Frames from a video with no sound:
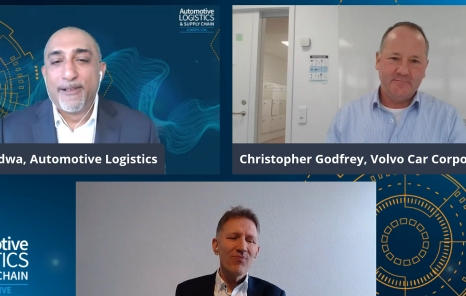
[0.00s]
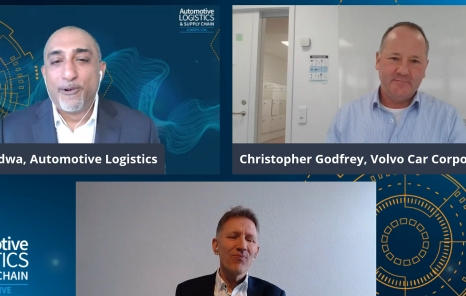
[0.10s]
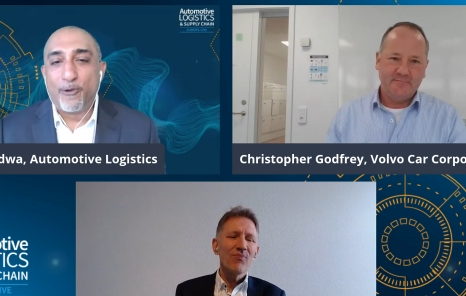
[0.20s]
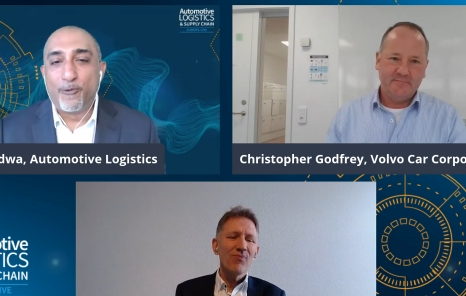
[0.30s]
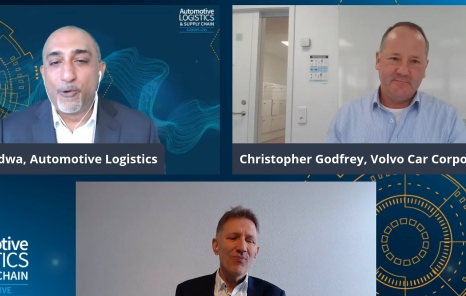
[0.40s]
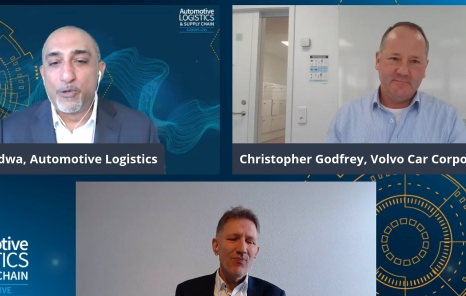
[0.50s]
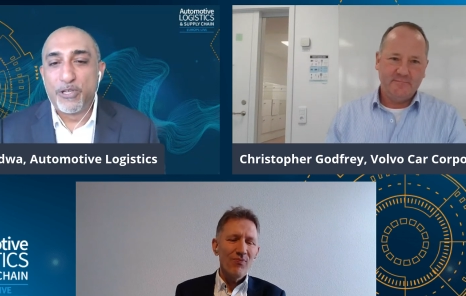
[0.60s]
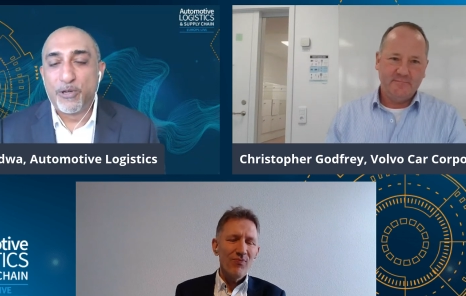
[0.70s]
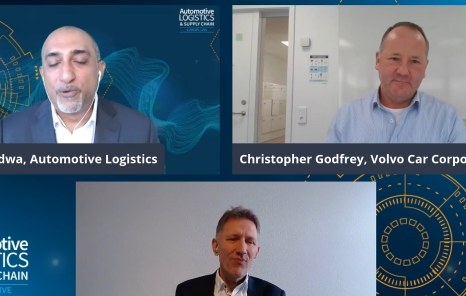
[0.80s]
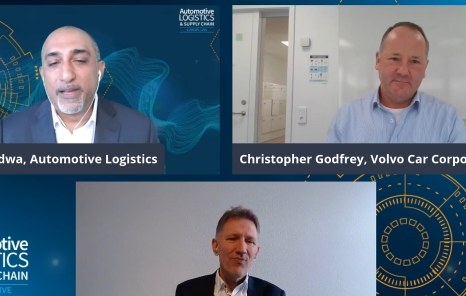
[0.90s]
Speaker 1: look forward
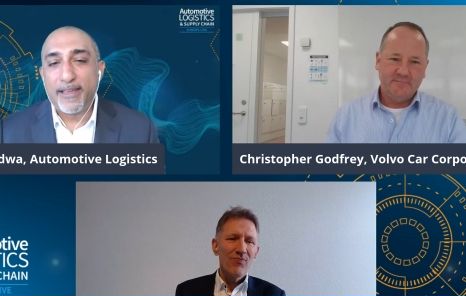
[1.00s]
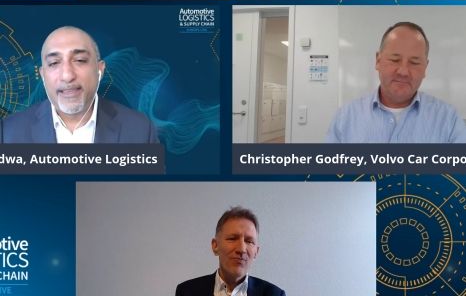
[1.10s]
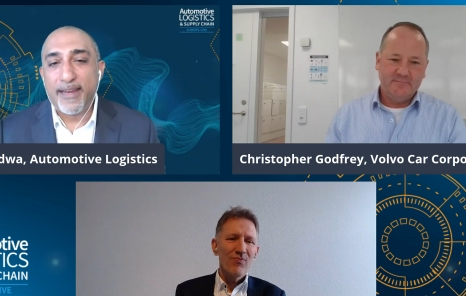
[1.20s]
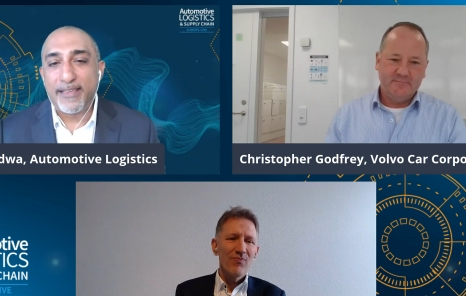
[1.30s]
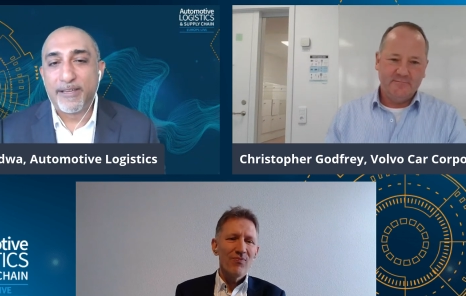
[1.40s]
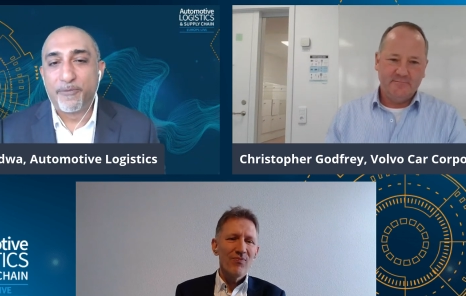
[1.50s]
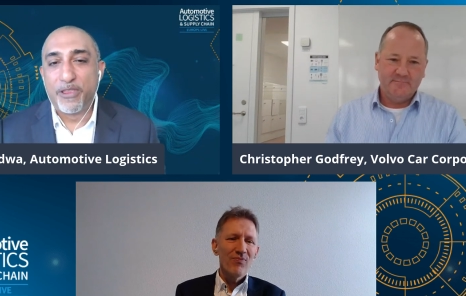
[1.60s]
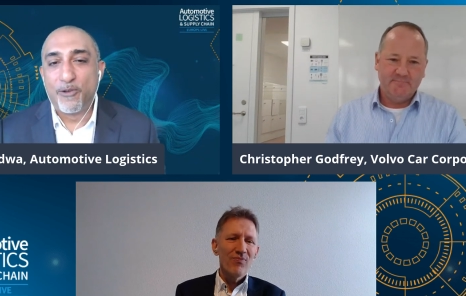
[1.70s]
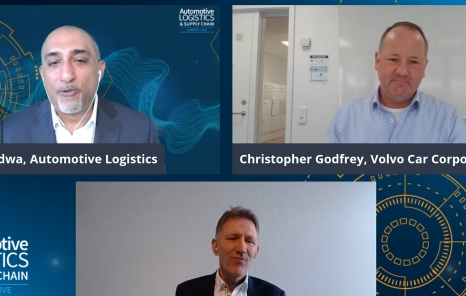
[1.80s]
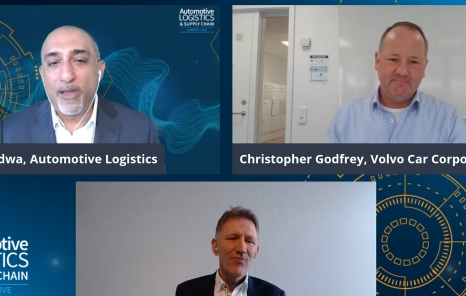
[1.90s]
to uh, connecting
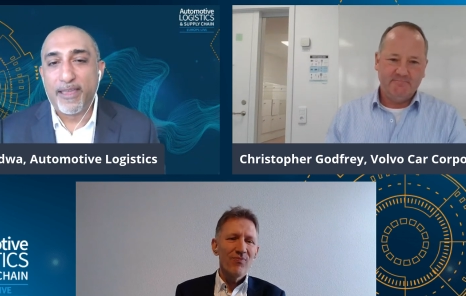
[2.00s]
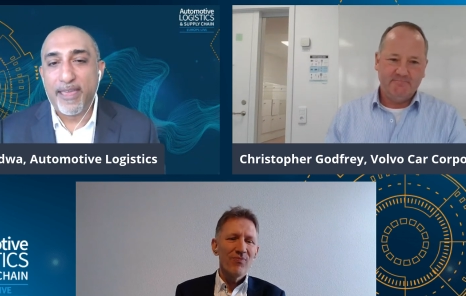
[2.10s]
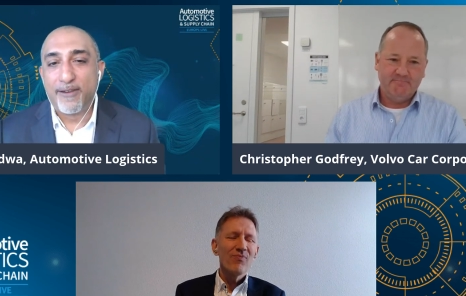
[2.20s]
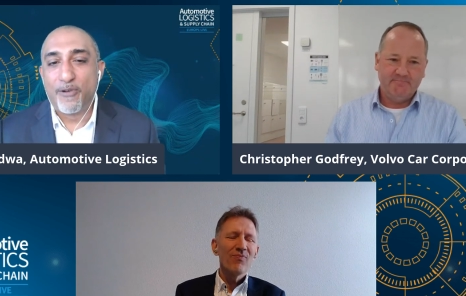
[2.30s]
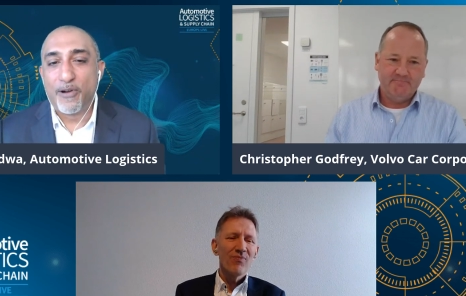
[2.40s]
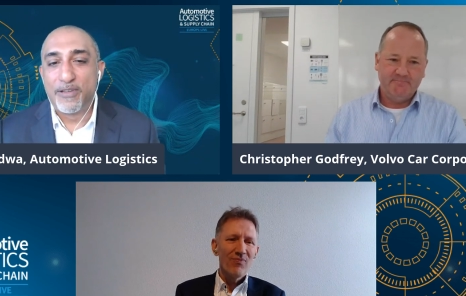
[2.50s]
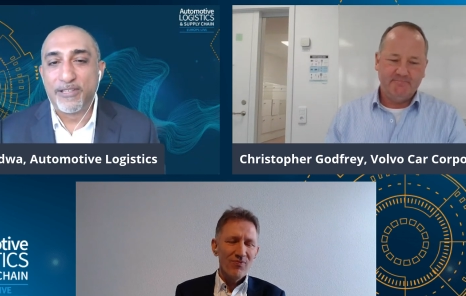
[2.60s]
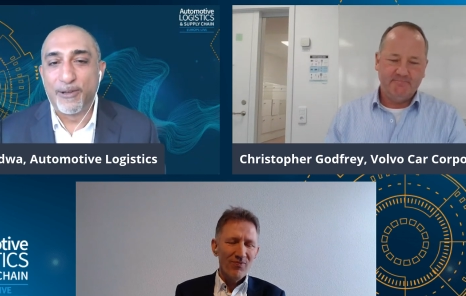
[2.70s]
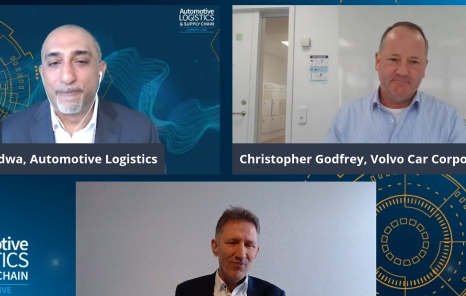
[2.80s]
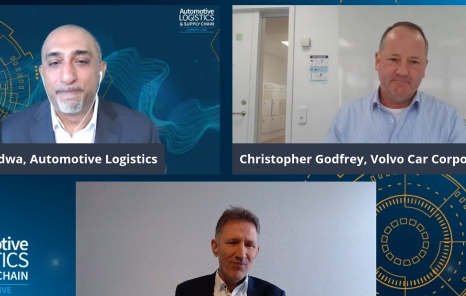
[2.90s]
with you again very
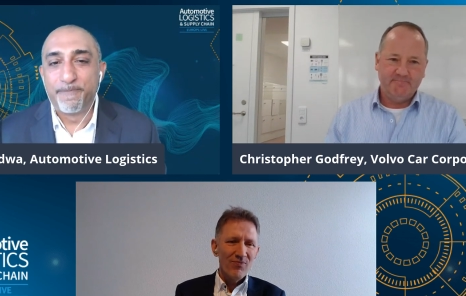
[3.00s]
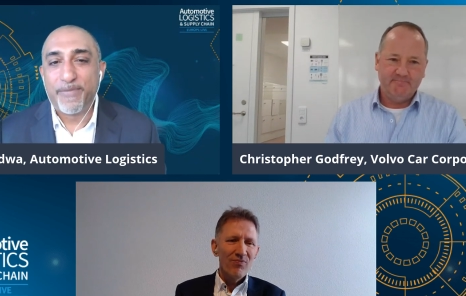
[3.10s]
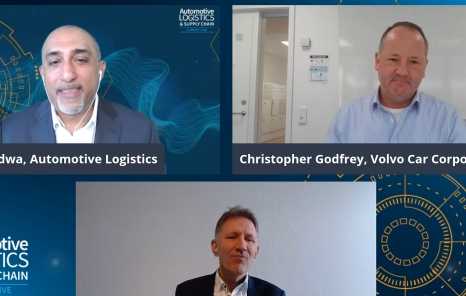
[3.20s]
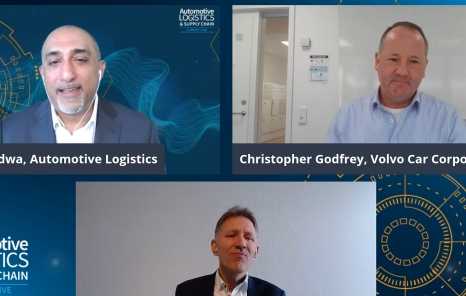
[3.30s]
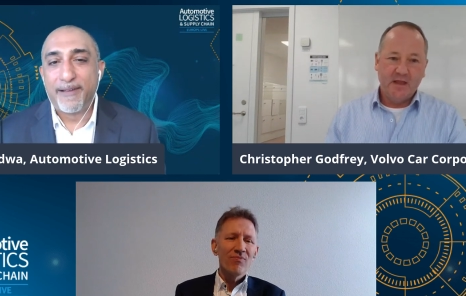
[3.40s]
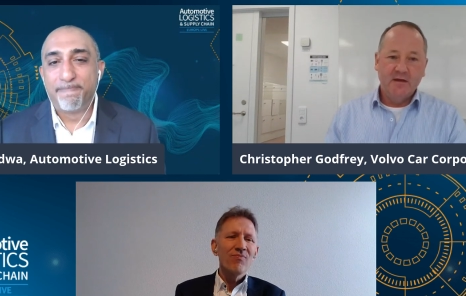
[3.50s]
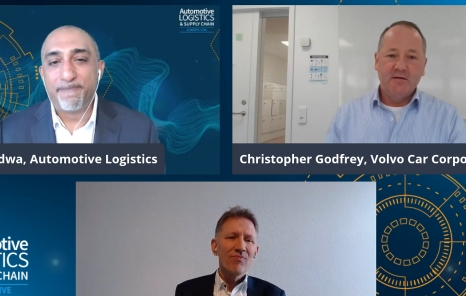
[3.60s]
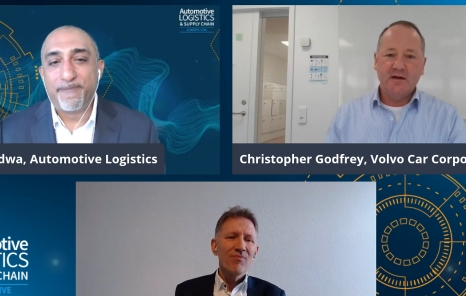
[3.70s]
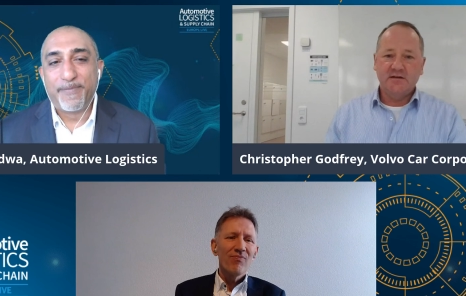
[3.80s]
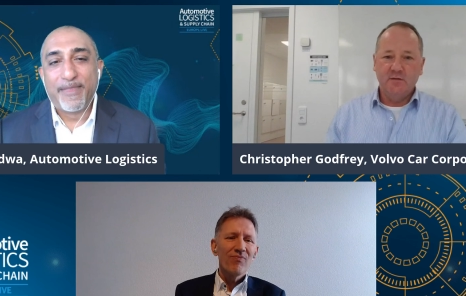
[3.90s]
soon.
Speaker 2: Um,
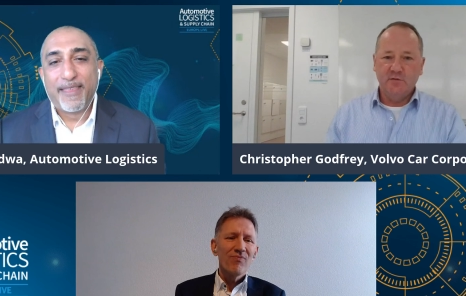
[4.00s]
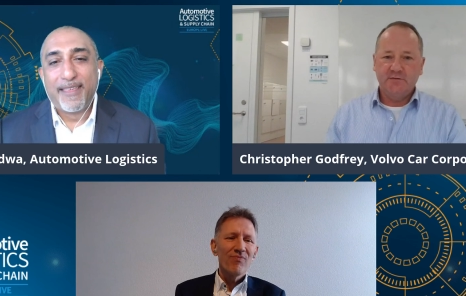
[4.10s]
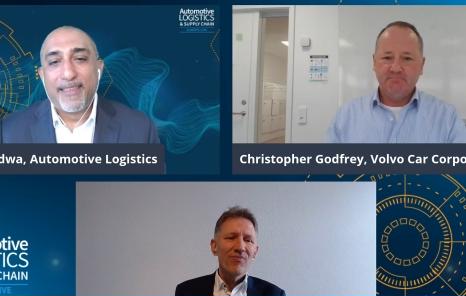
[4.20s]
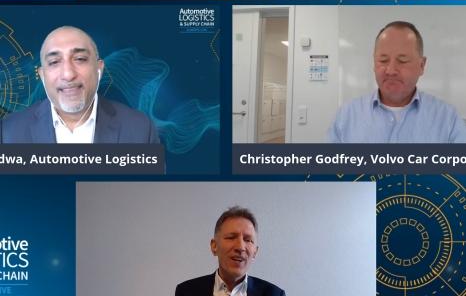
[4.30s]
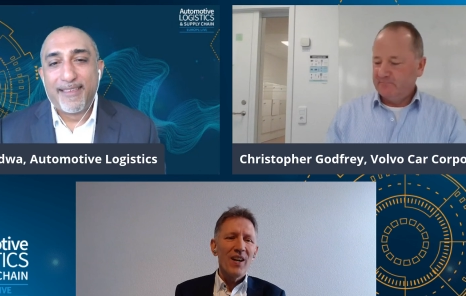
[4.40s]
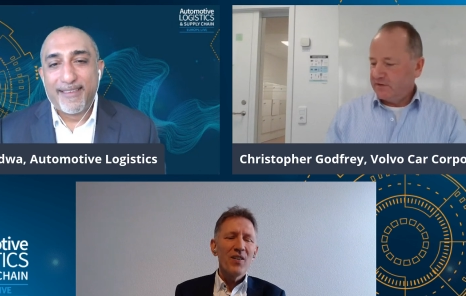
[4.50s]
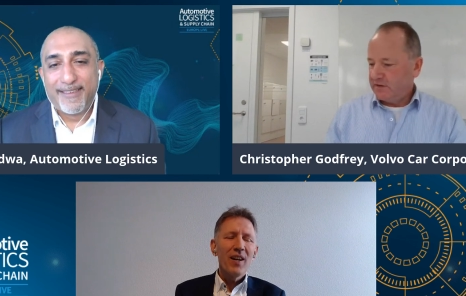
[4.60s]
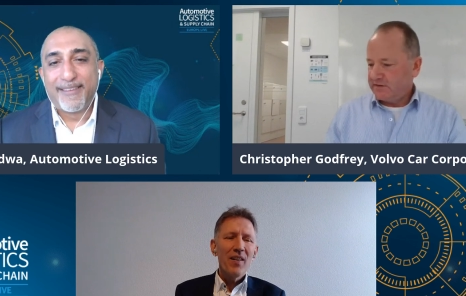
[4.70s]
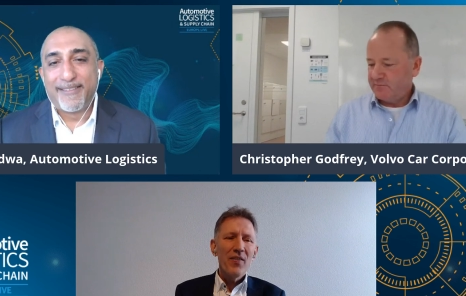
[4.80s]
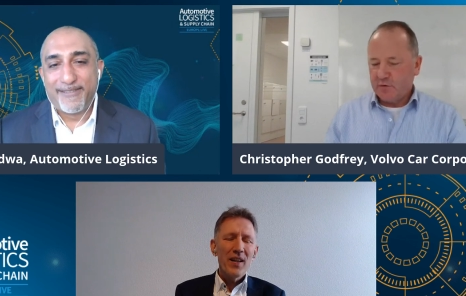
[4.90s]
Speaker 3: thanks, Neemish.
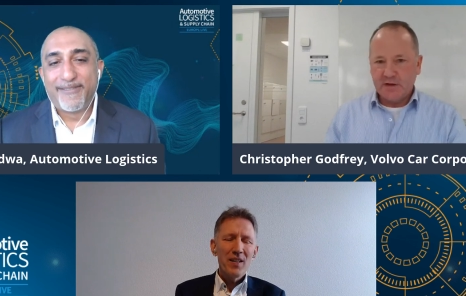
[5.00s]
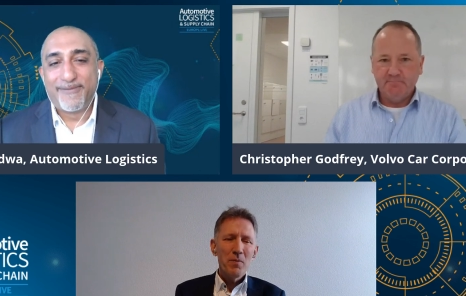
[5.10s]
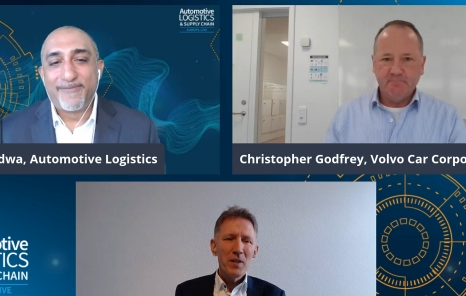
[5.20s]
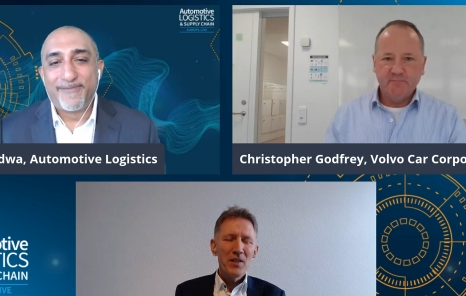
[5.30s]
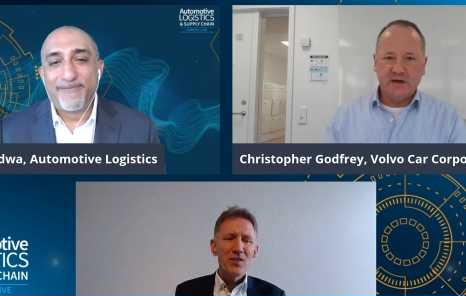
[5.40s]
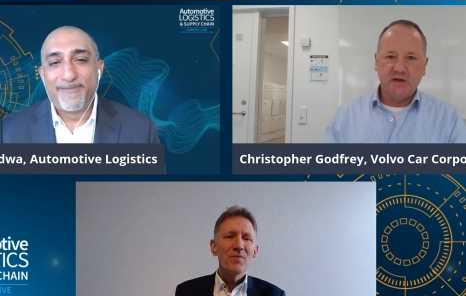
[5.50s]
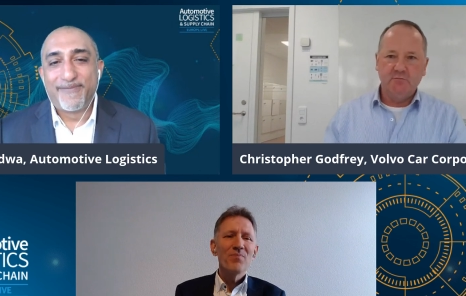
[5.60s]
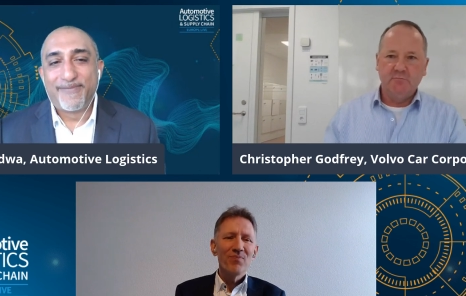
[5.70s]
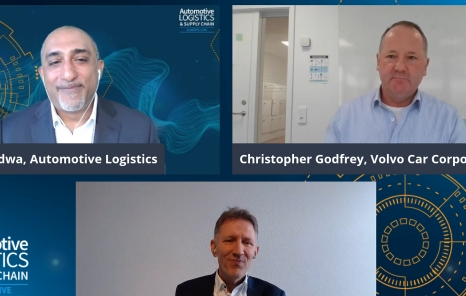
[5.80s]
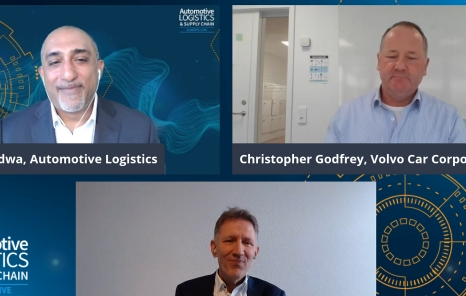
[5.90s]
Okay, everybody.
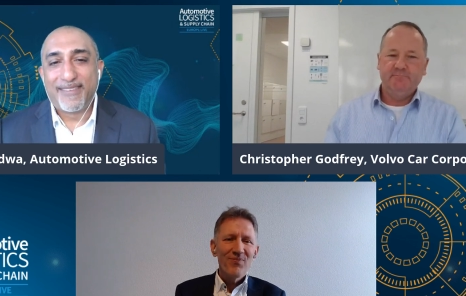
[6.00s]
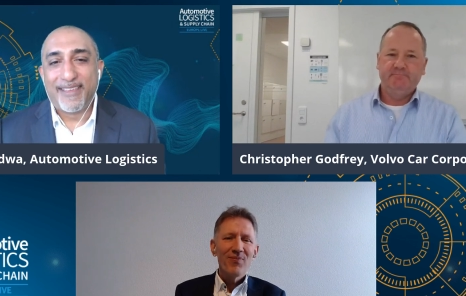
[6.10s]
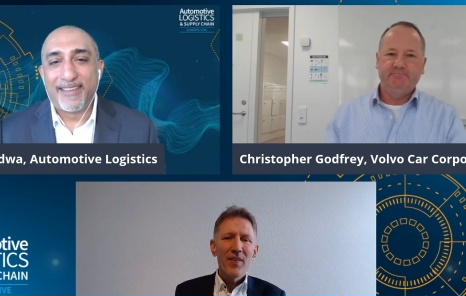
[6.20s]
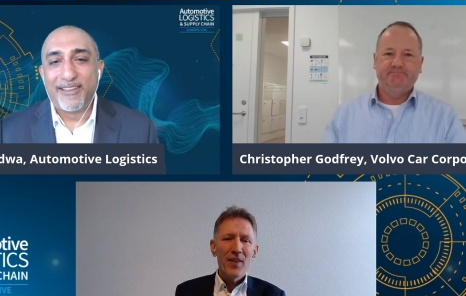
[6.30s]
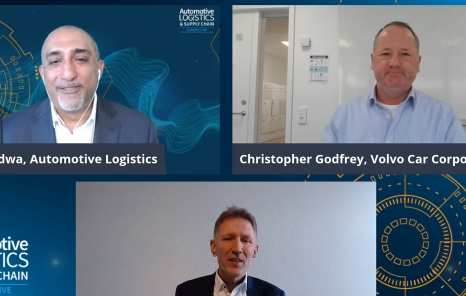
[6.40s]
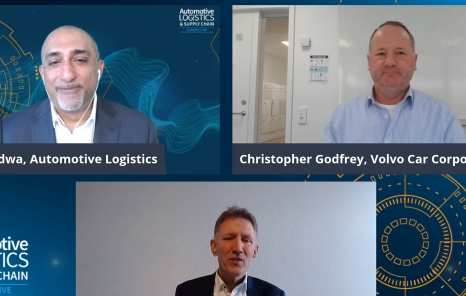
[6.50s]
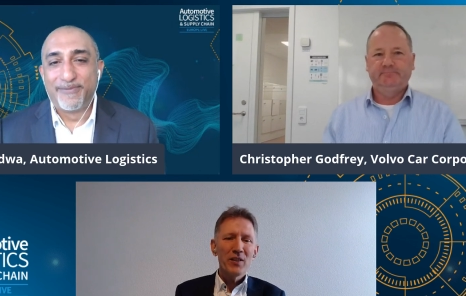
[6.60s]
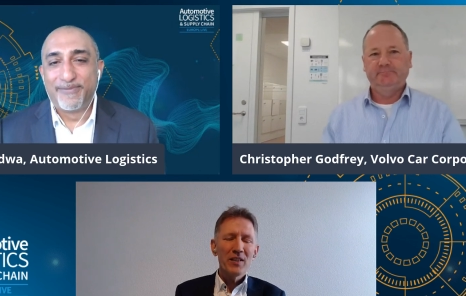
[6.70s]
Thank you.
Speaker 2: Thank you. Thank you,